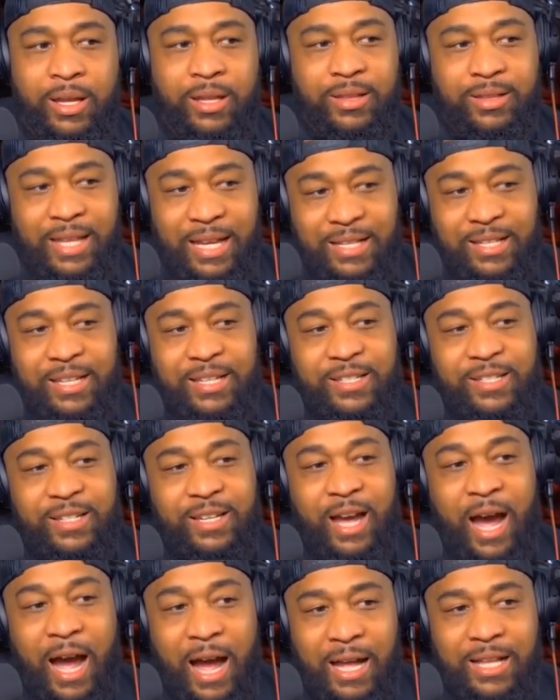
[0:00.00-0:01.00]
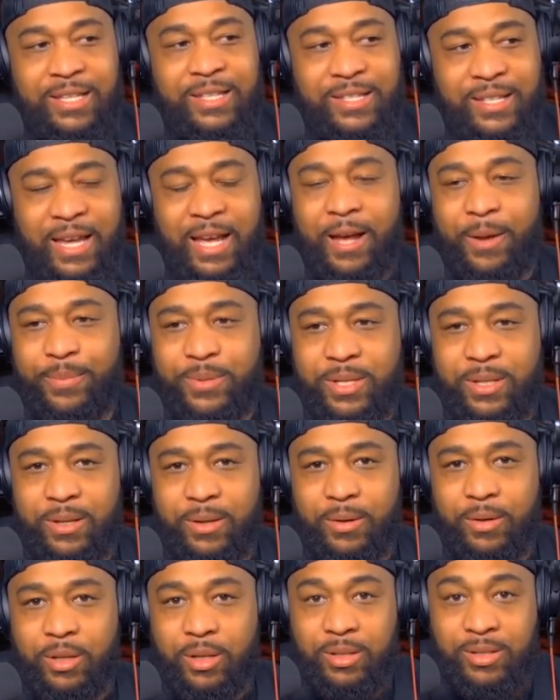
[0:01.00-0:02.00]
This is concepts
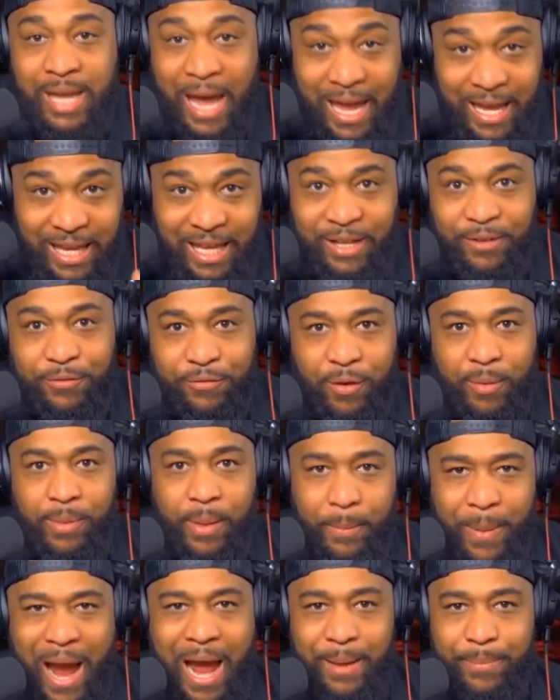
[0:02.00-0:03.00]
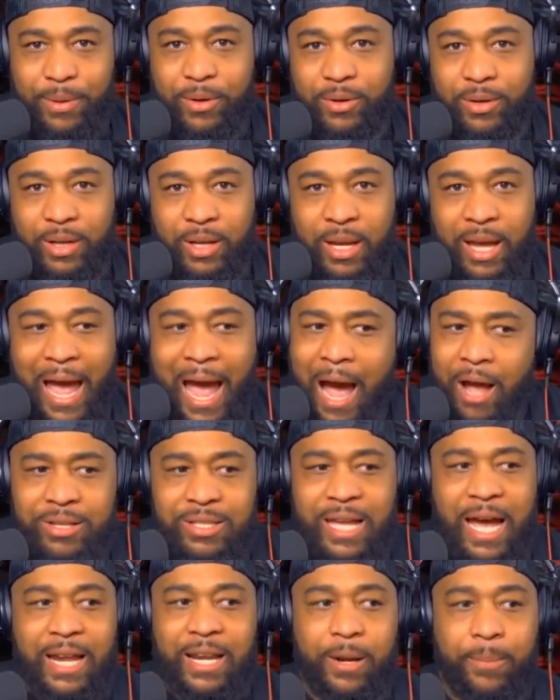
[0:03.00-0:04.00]
taken from the Bible.
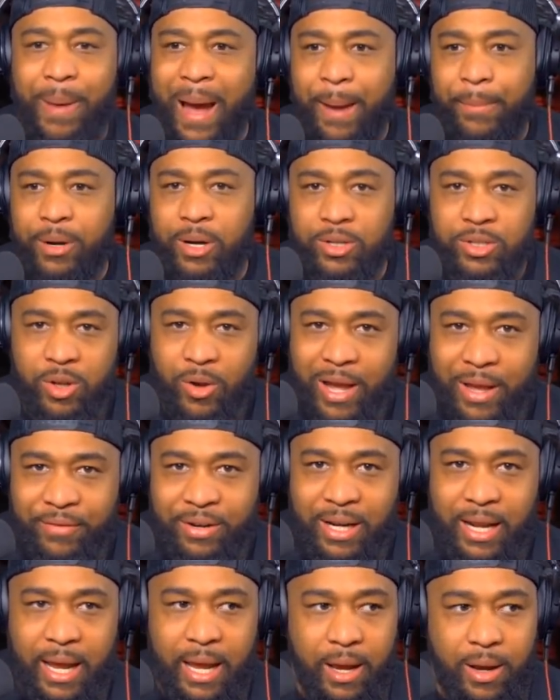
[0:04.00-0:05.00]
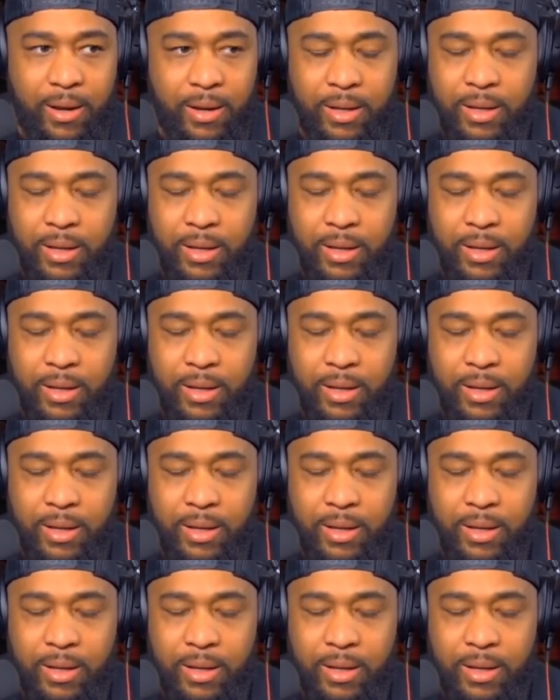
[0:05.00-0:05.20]
outside of the Bible, there's no heaven and hell.